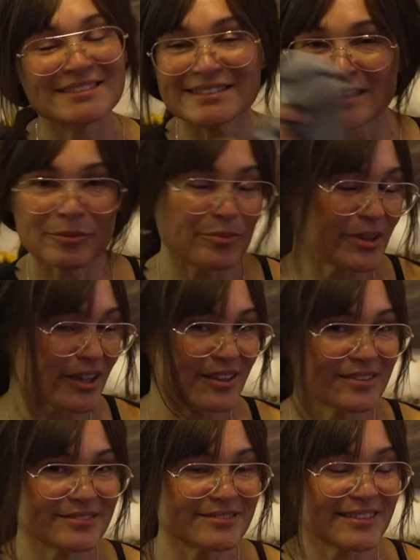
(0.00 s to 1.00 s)

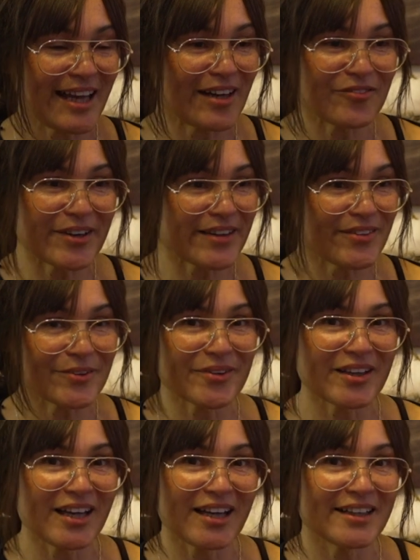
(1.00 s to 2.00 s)
somewhere halfway through
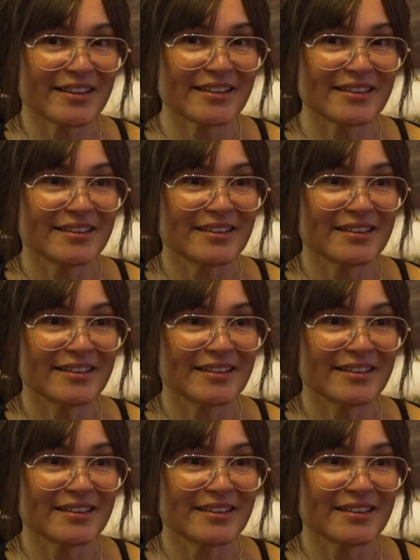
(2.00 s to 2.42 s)
the hike